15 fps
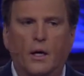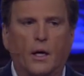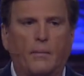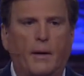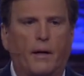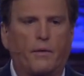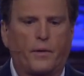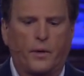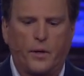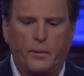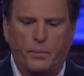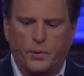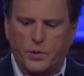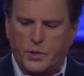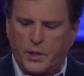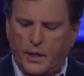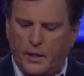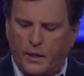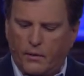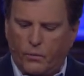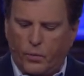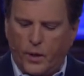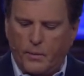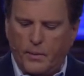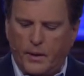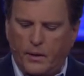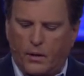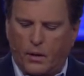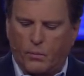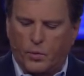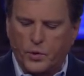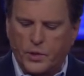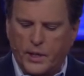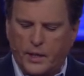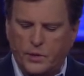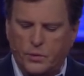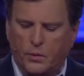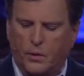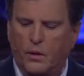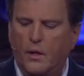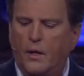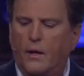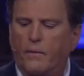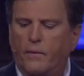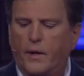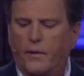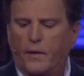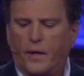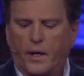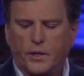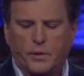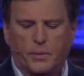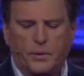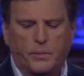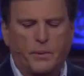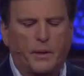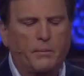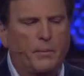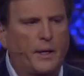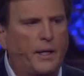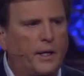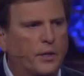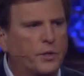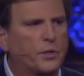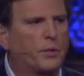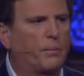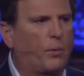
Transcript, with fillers: About thirty percent of women are more sexual than their husbands. But, but here's the